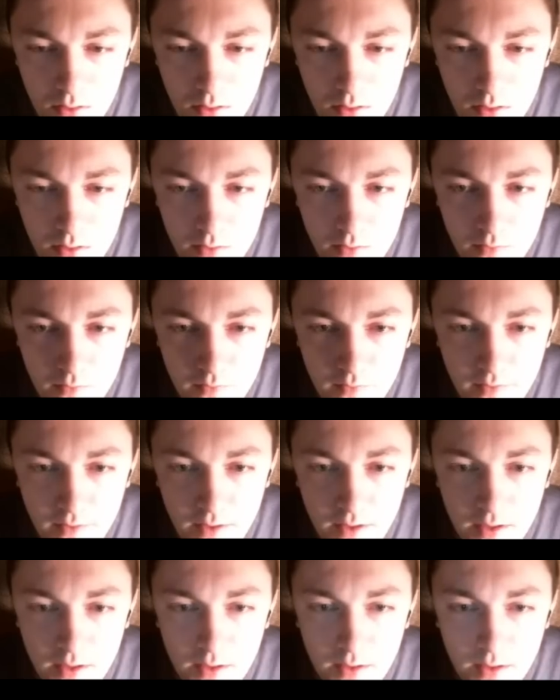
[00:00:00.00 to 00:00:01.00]
I don't see
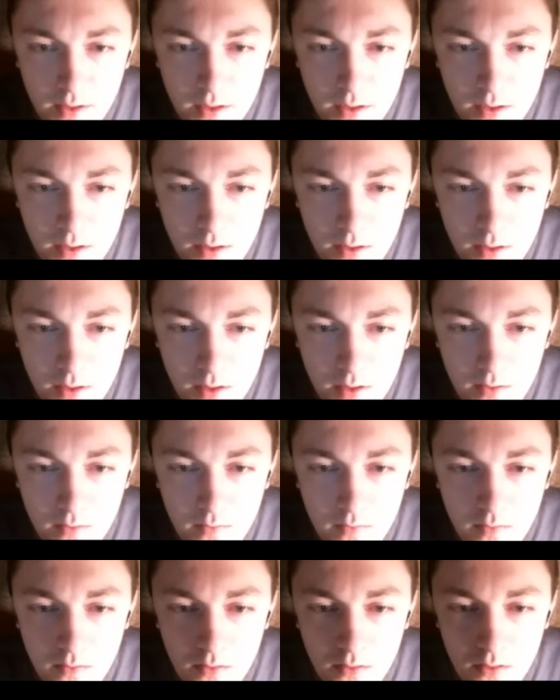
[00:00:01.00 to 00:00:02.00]
anything in here,
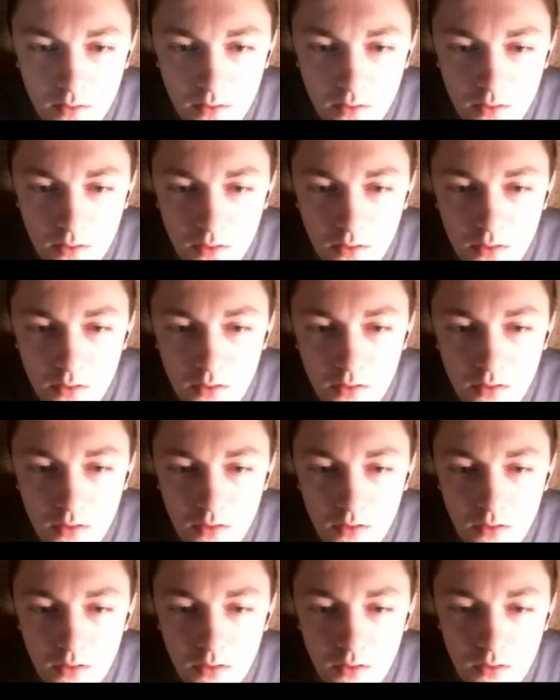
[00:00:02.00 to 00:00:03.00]
guys.
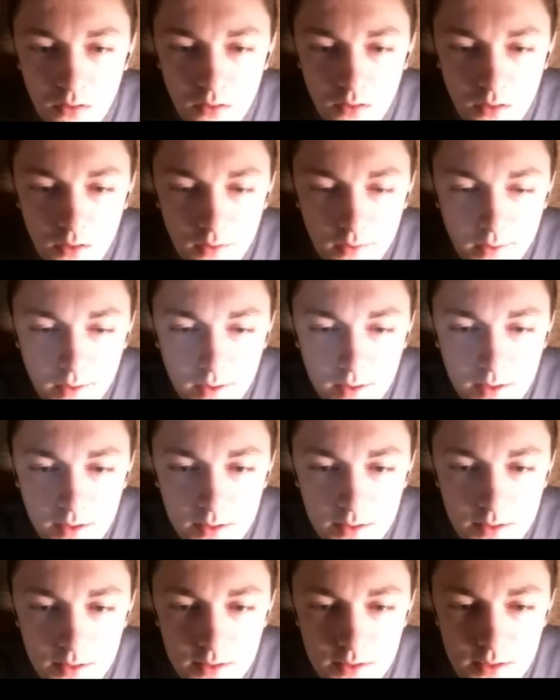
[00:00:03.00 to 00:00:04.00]
I think
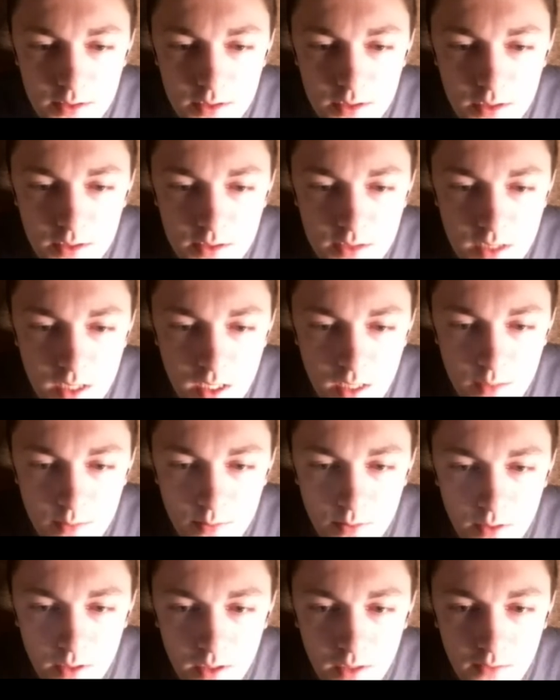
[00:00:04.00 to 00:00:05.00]
this is just a
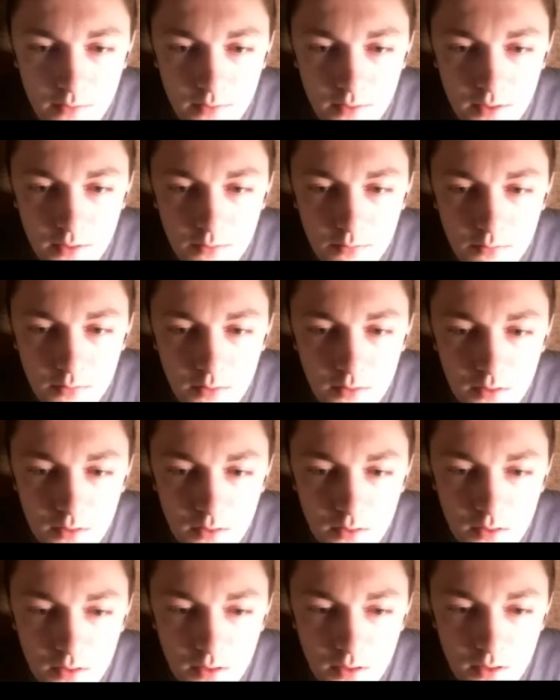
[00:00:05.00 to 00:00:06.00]
blank room.
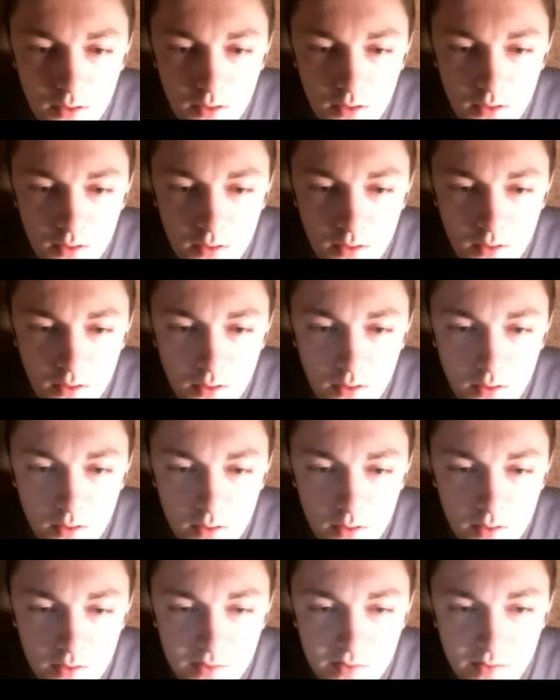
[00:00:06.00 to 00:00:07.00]

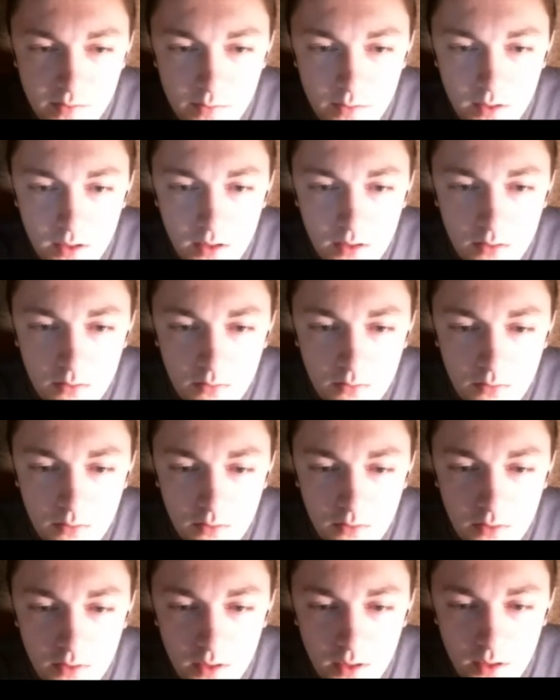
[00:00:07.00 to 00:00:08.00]
There's something on the
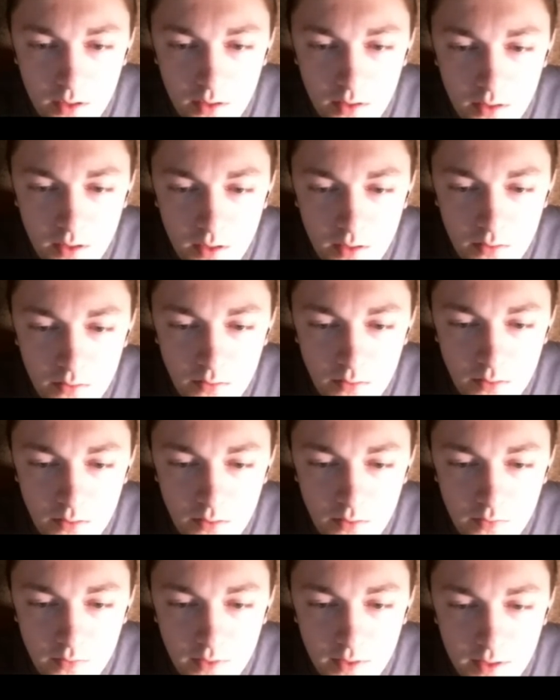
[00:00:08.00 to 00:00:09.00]
wall here. I don't
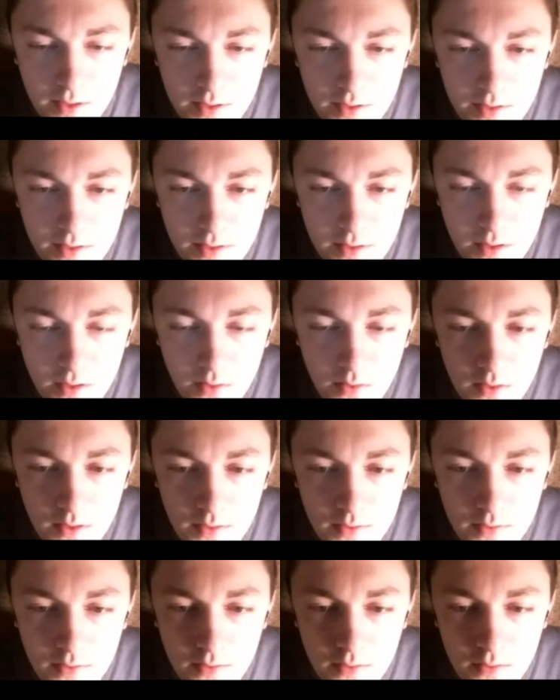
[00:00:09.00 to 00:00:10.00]
know if I need to know
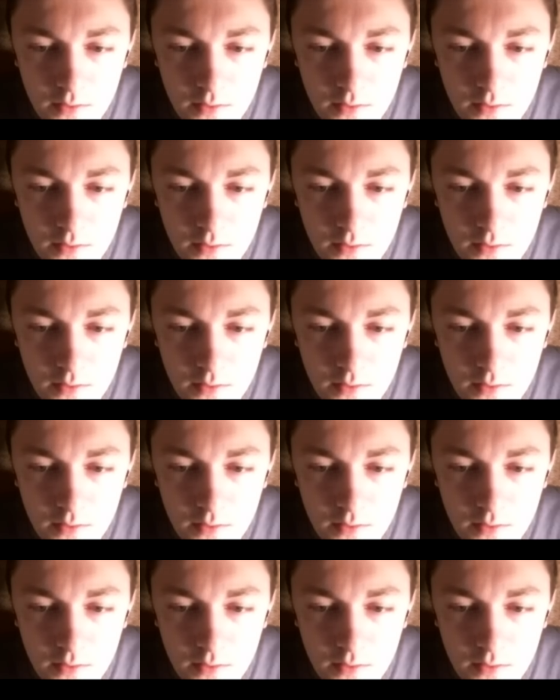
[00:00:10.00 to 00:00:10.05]
it.